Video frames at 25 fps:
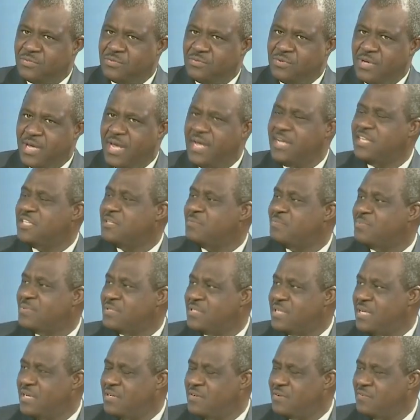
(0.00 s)
to
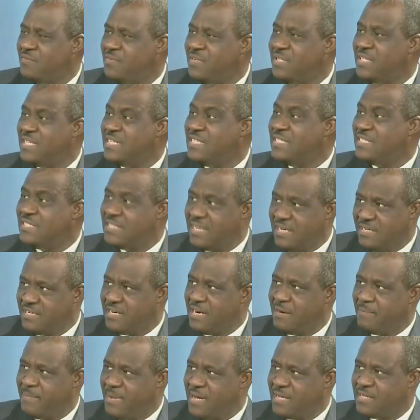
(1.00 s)
80% of it is
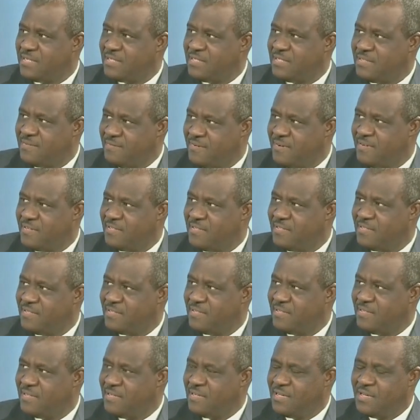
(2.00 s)
central bank's funds.
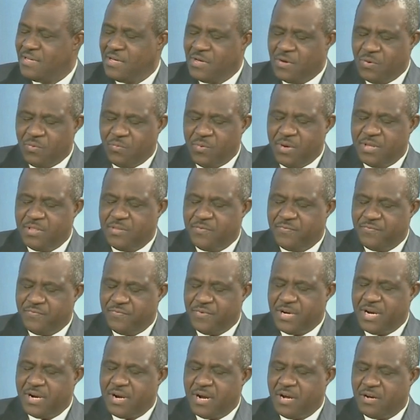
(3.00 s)
When the
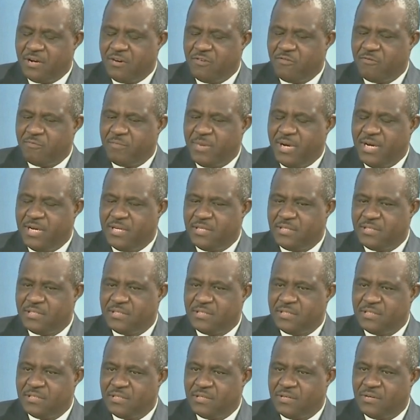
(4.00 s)
federal government
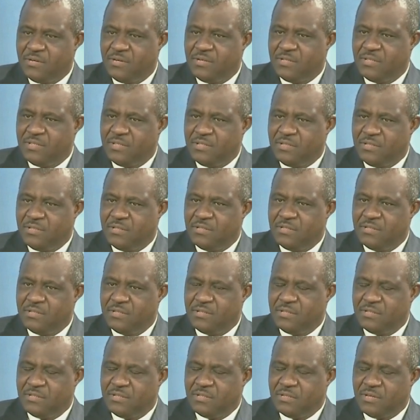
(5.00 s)
or the
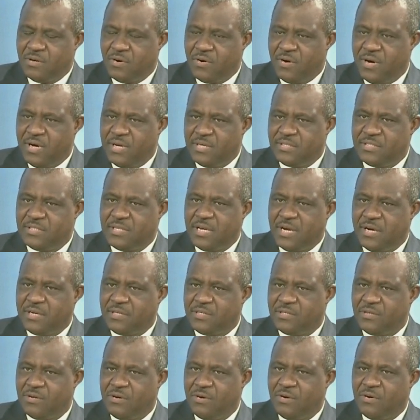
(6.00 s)
oil
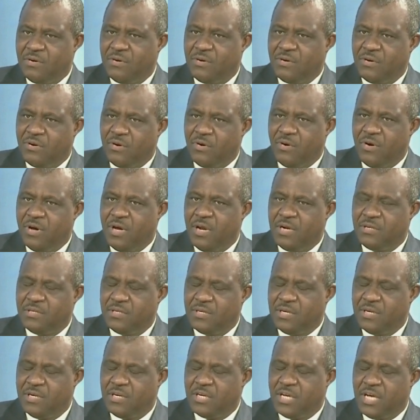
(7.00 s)
sector, oil
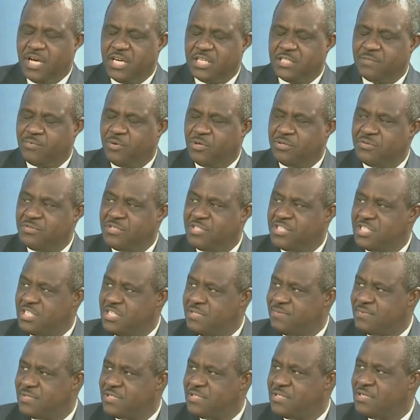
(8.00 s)
export
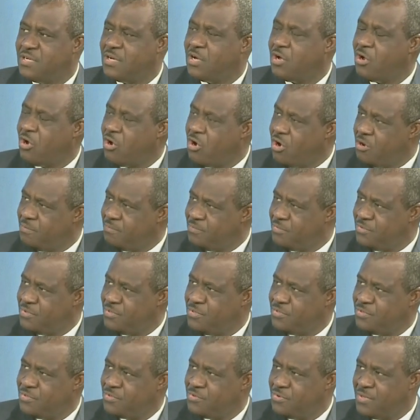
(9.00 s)
receipts come
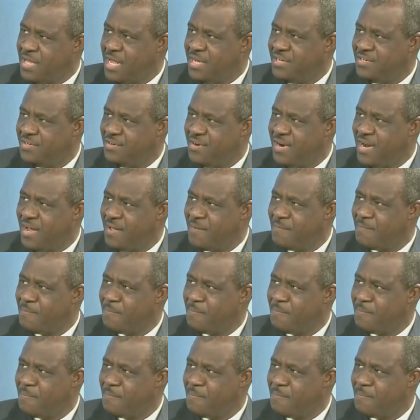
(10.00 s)
to Nigeria,